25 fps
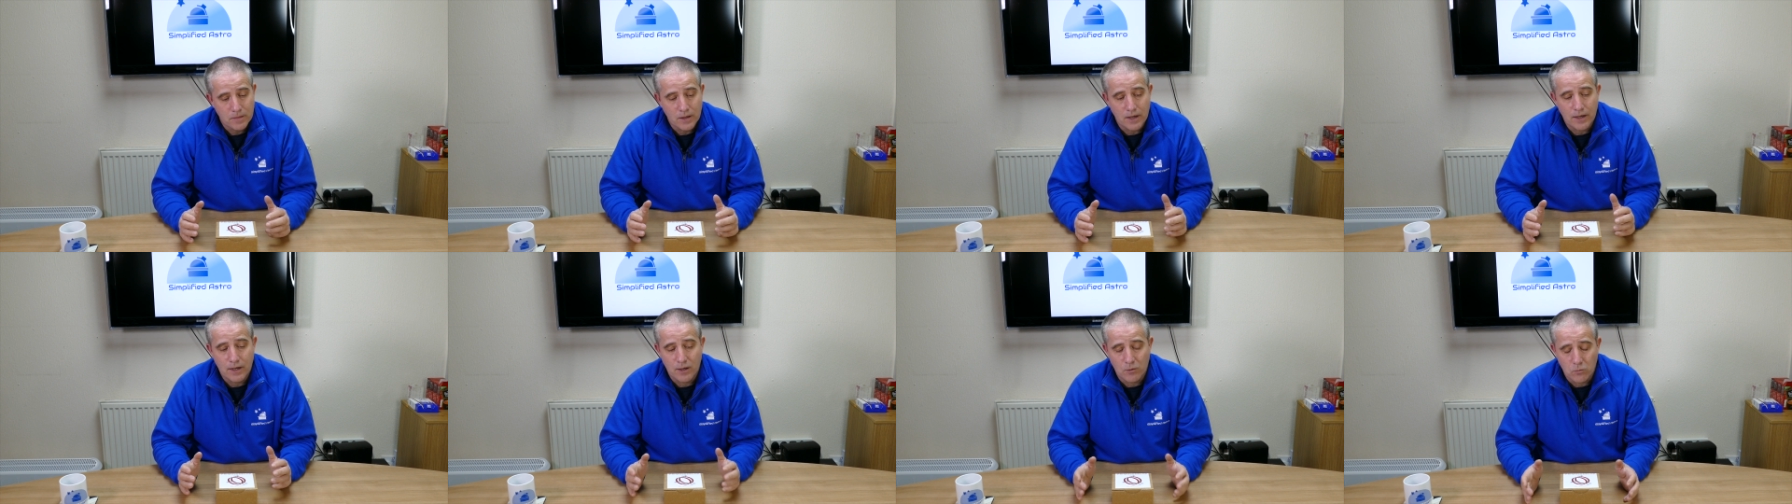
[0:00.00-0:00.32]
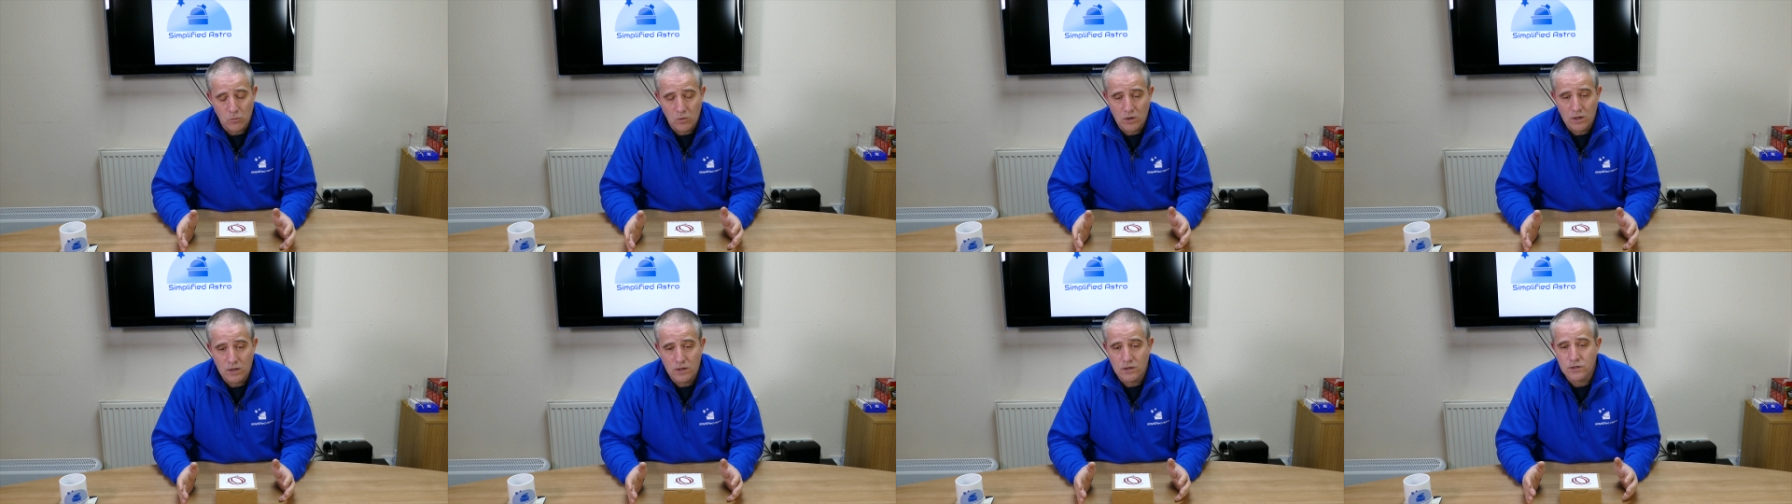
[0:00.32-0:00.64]
It
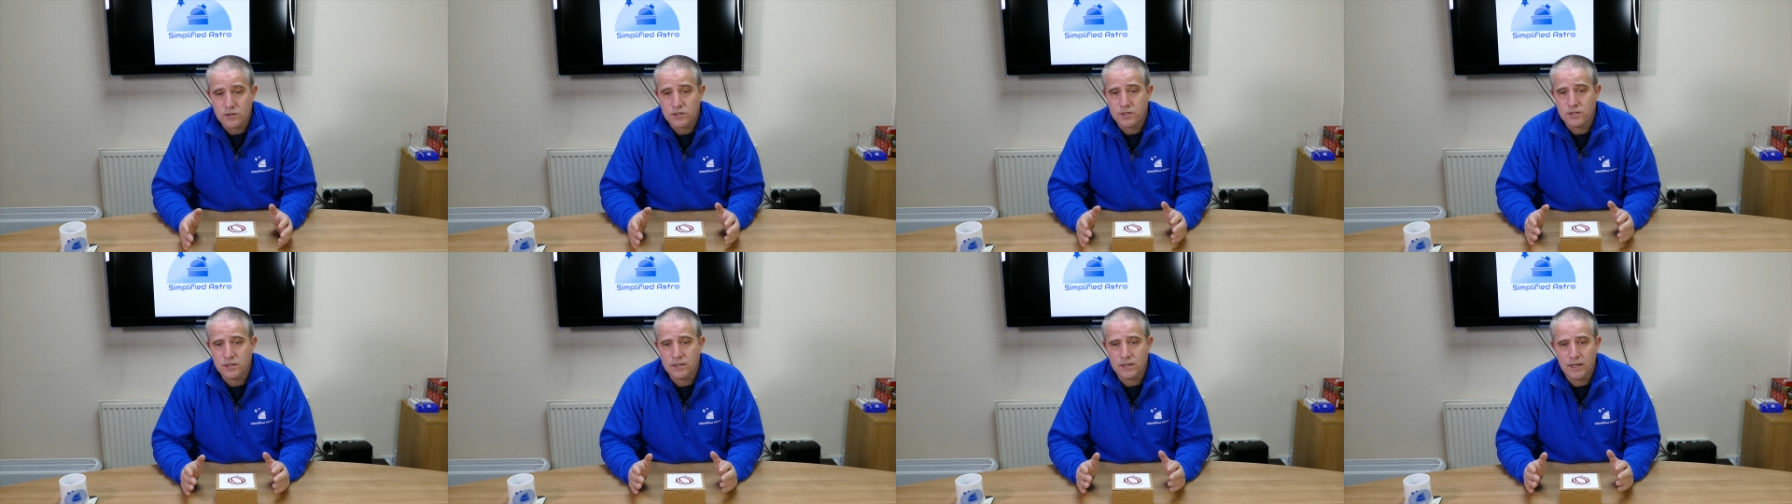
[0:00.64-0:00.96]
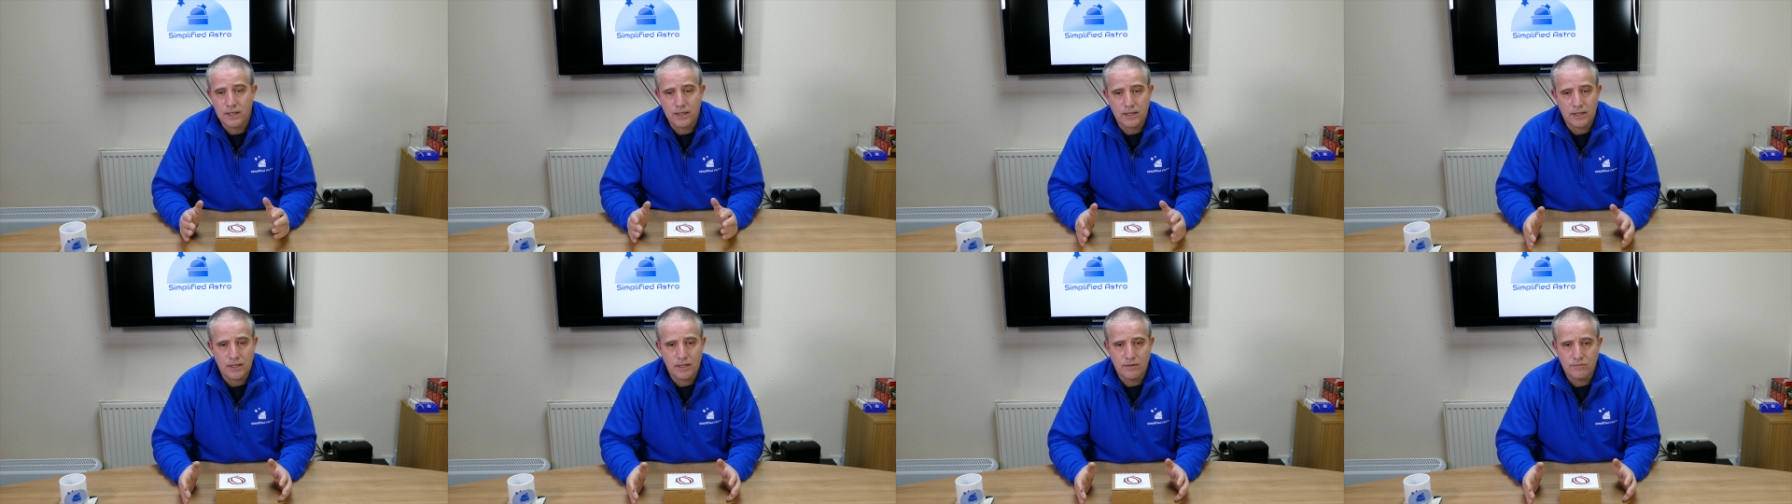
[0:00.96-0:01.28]
works.
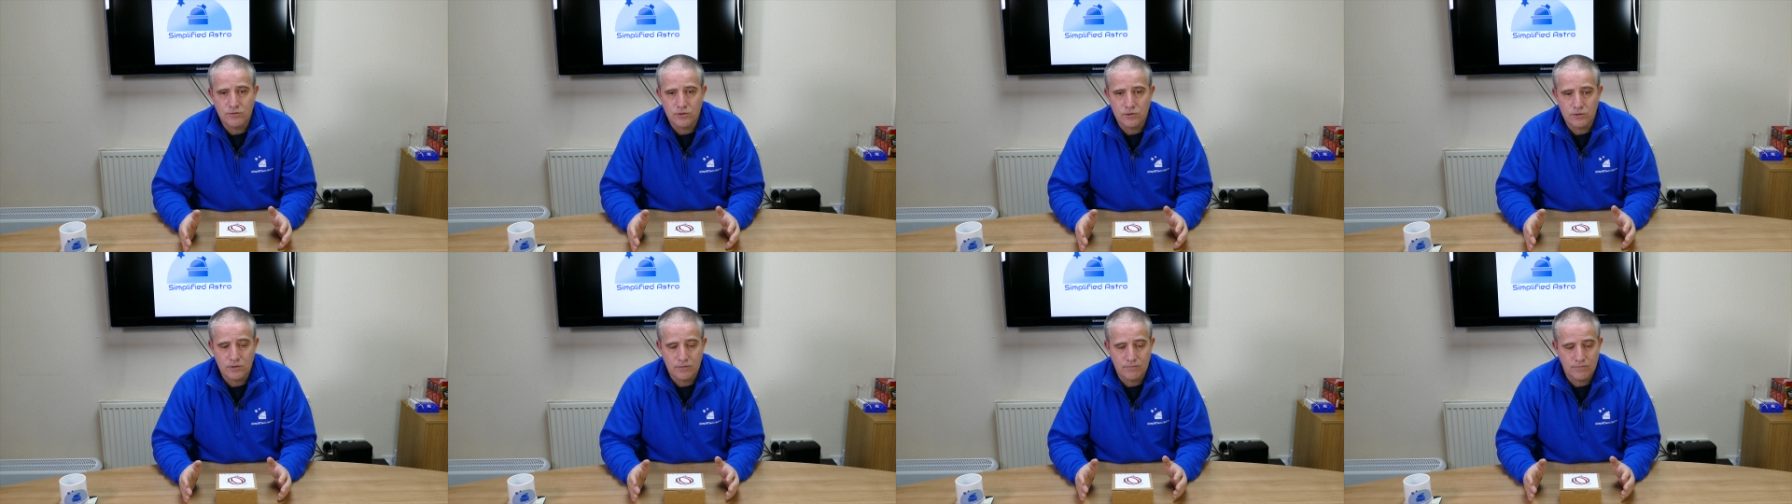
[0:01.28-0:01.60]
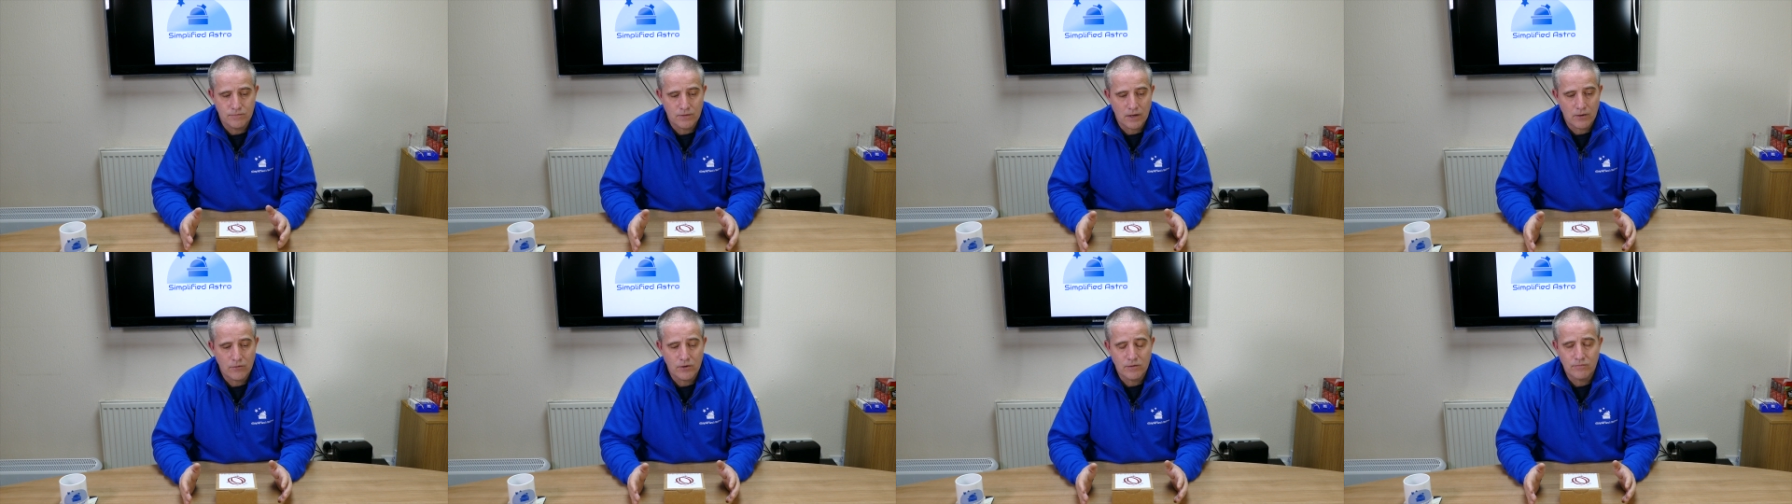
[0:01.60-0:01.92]
It gives you a
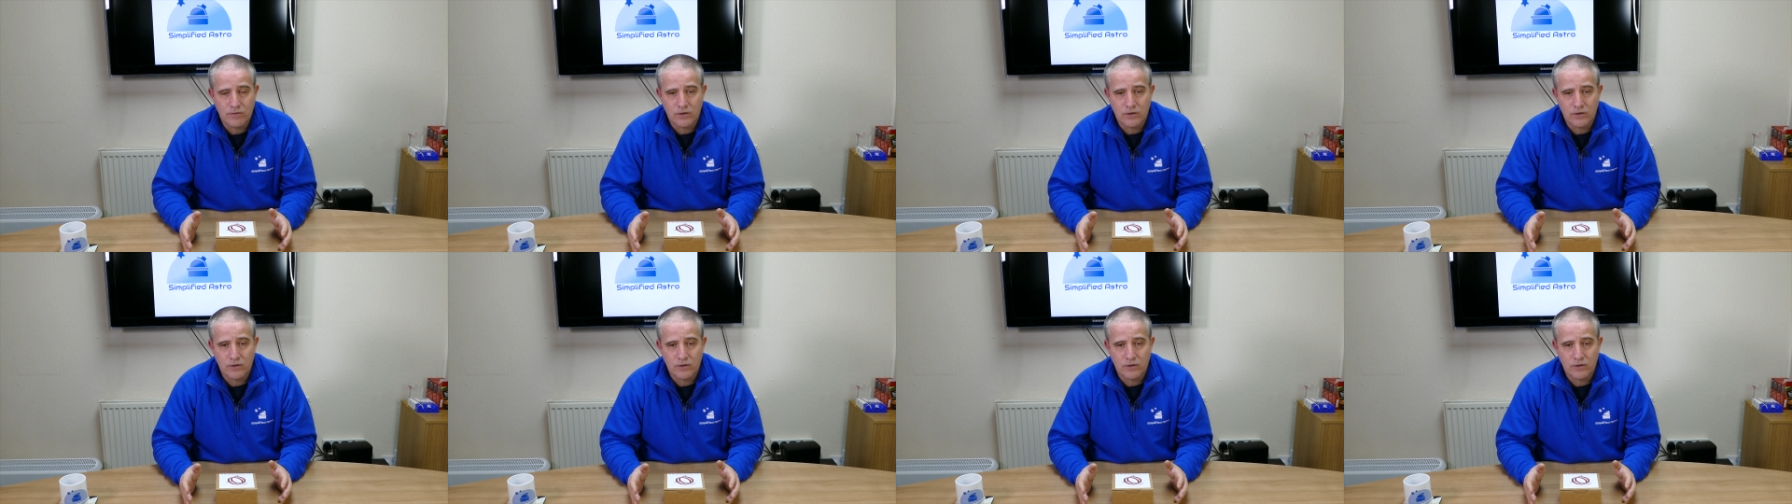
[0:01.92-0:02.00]
very,